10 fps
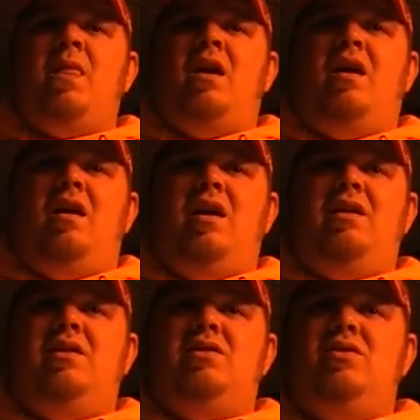
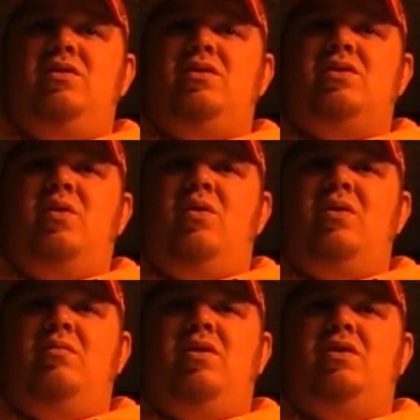NDSU uses coal
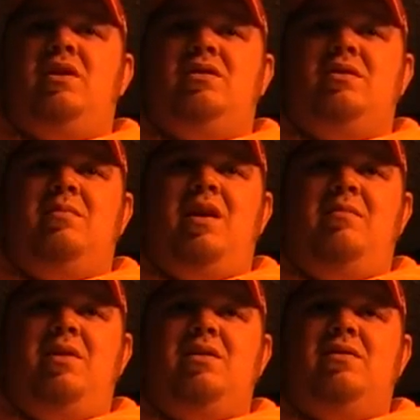combustion as their
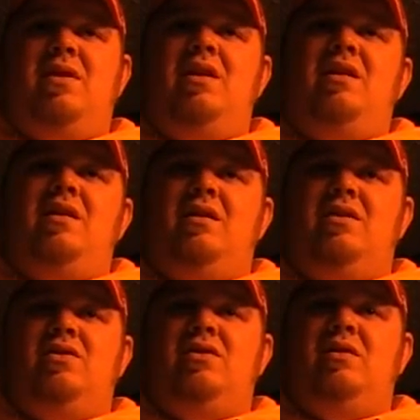main means of heating in
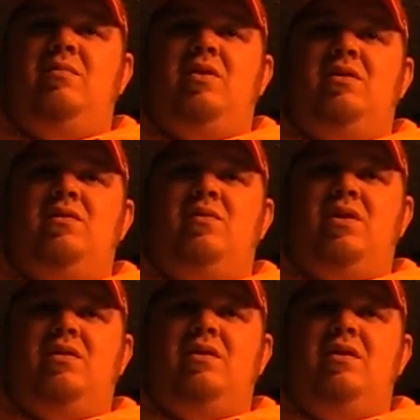the chilly months of
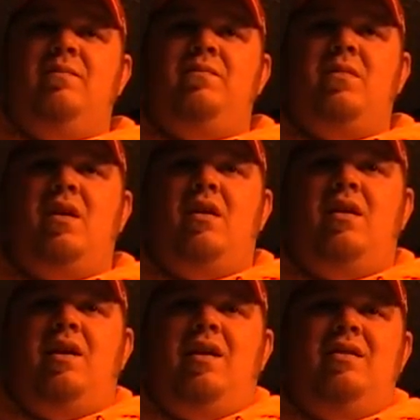winter,
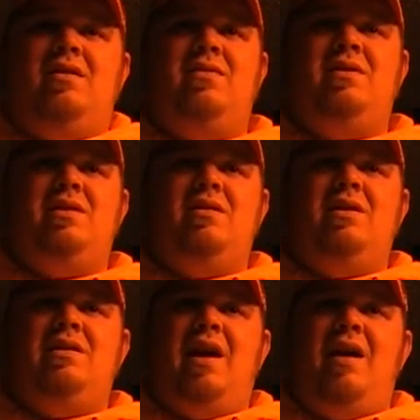and this
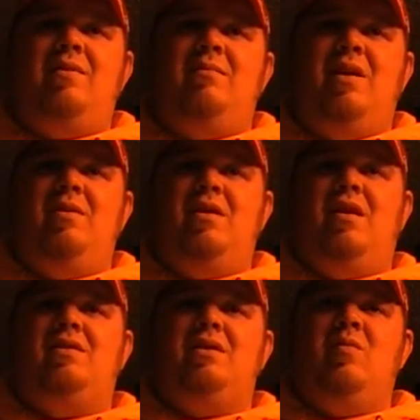facility's habit may be
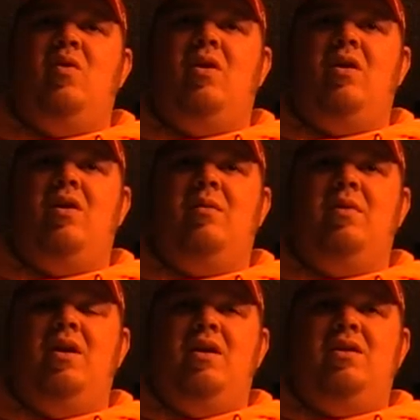causing more harm
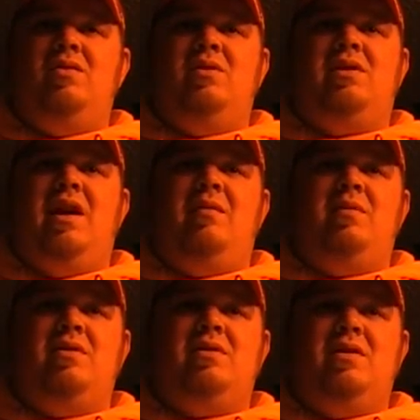to its
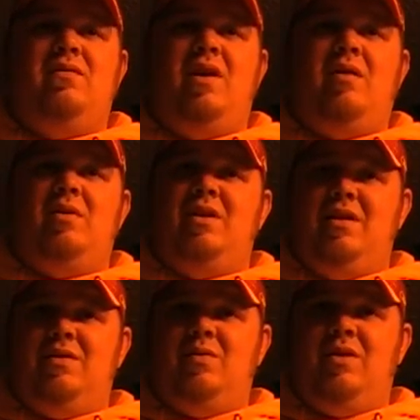campus environment than
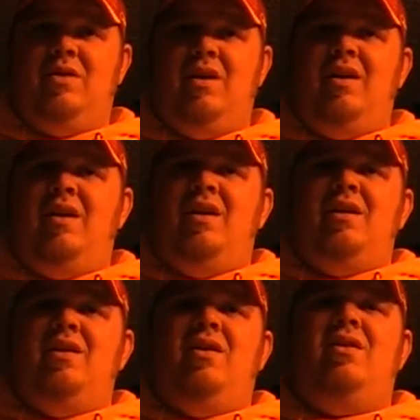it's worth.
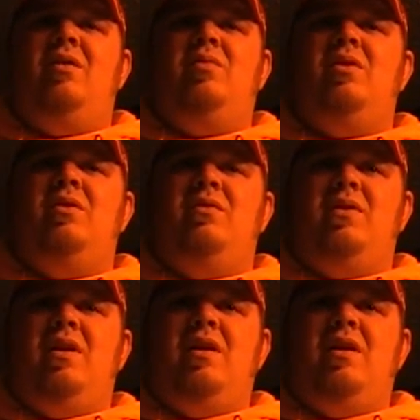Here are a number of